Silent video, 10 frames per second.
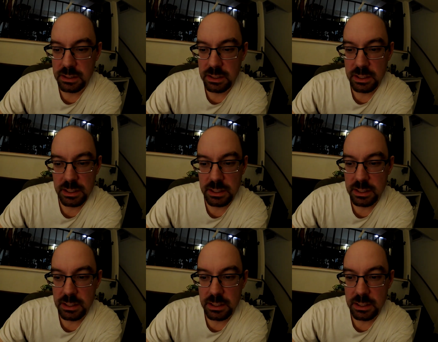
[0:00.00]

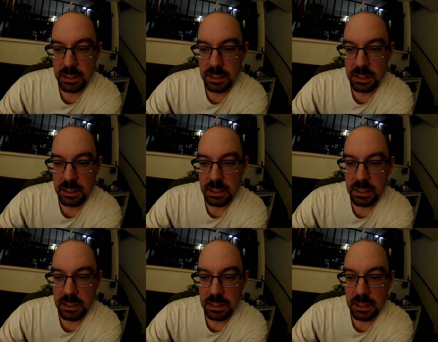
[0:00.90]

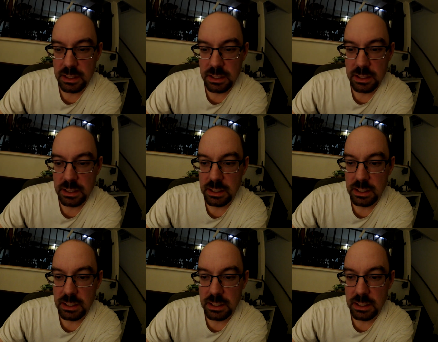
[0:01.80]

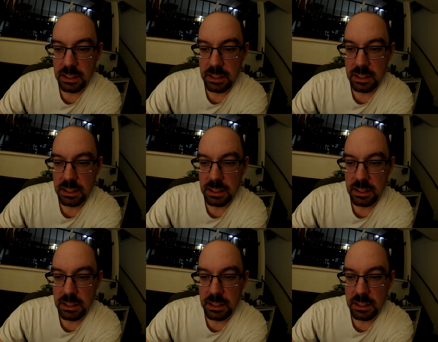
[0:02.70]
No one is speaking in this clip.